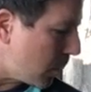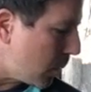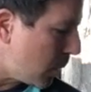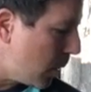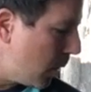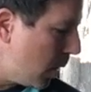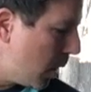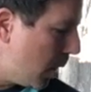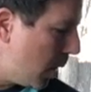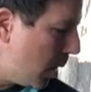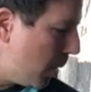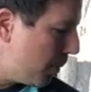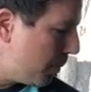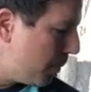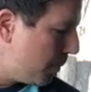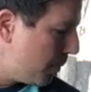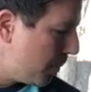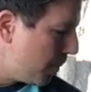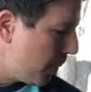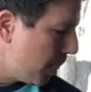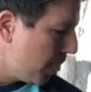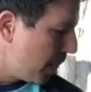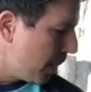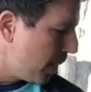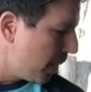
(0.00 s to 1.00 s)

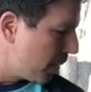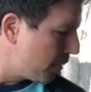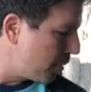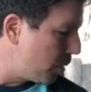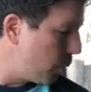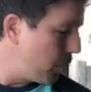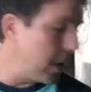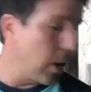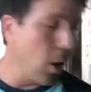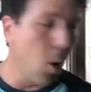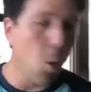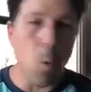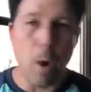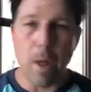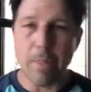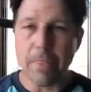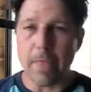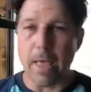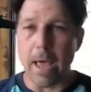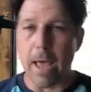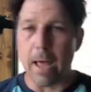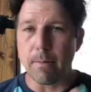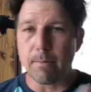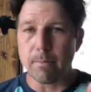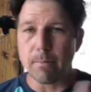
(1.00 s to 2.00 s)
we don't want
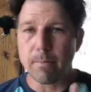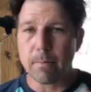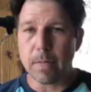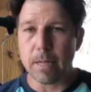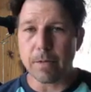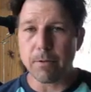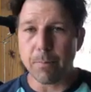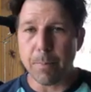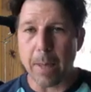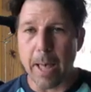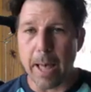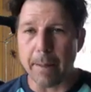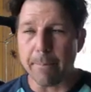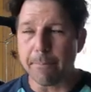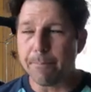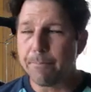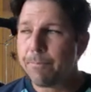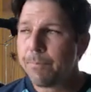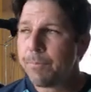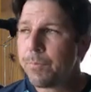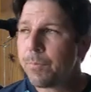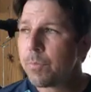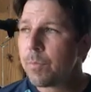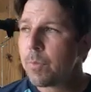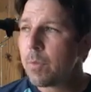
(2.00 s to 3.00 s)
that. That's bad.
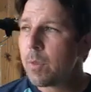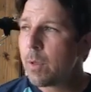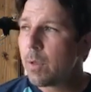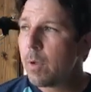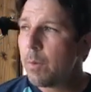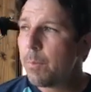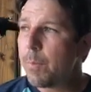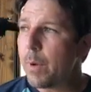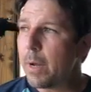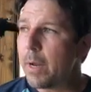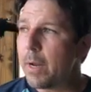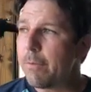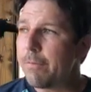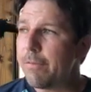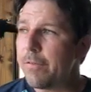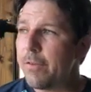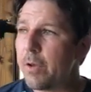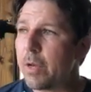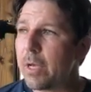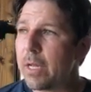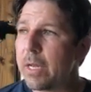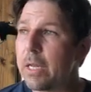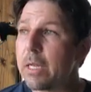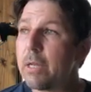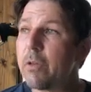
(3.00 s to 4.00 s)
But if you
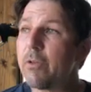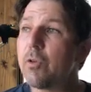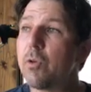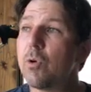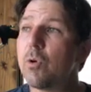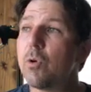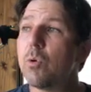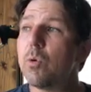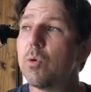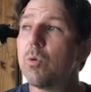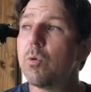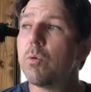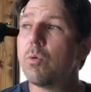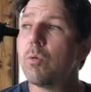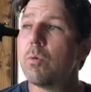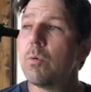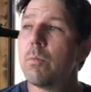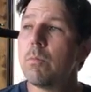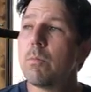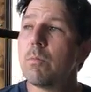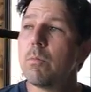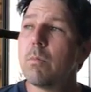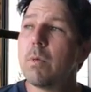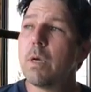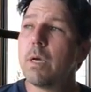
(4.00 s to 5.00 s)
can do
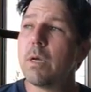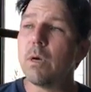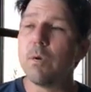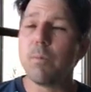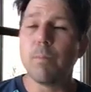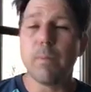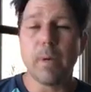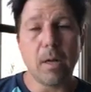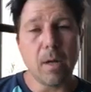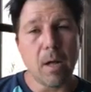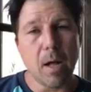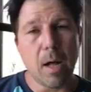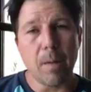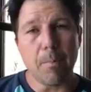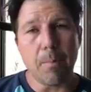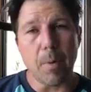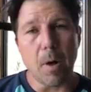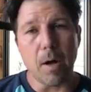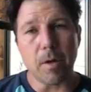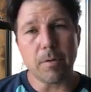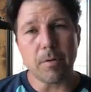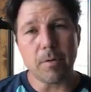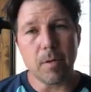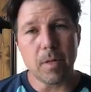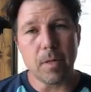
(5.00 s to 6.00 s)
intermittent
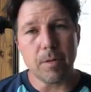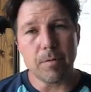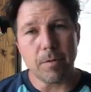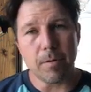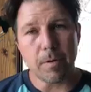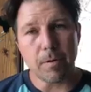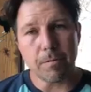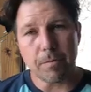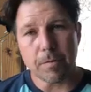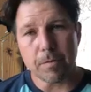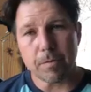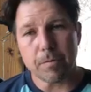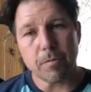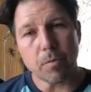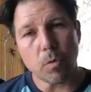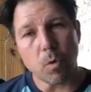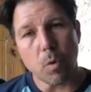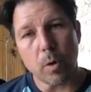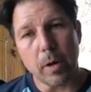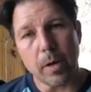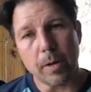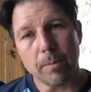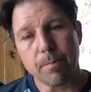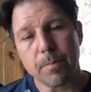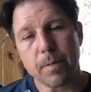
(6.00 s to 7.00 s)
hypoxia, that's a different
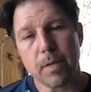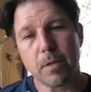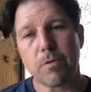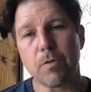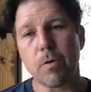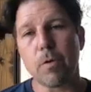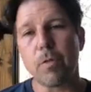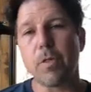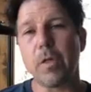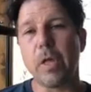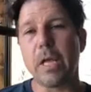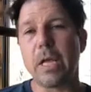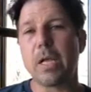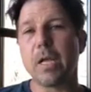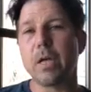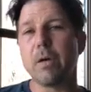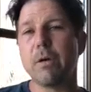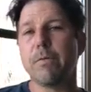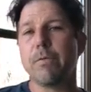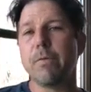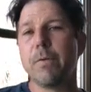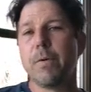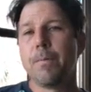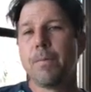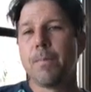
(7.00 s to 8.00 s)
story. And so think
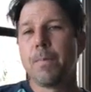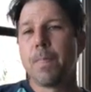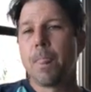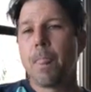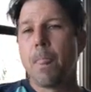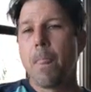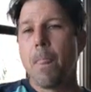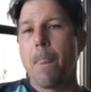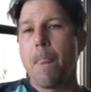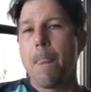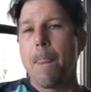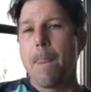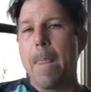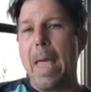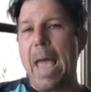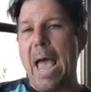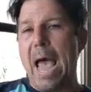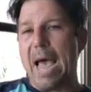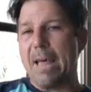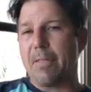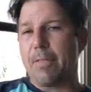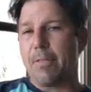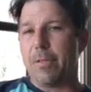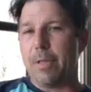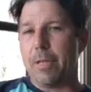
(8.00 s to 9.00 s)
of
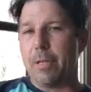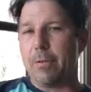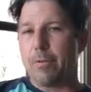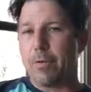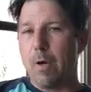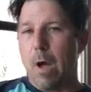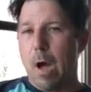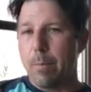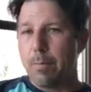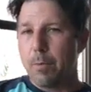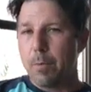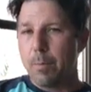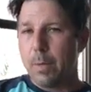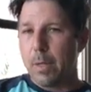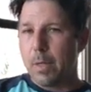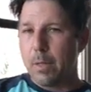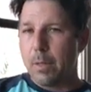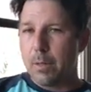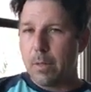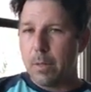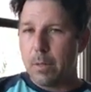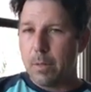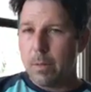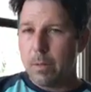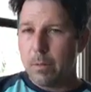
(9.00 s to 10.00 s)
athletes, optimally,
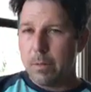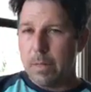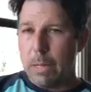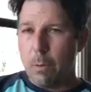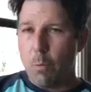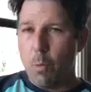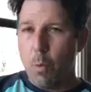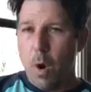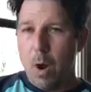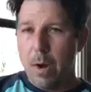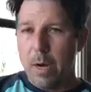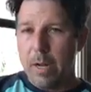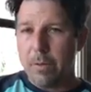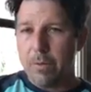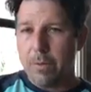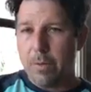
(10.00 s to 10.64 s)
they want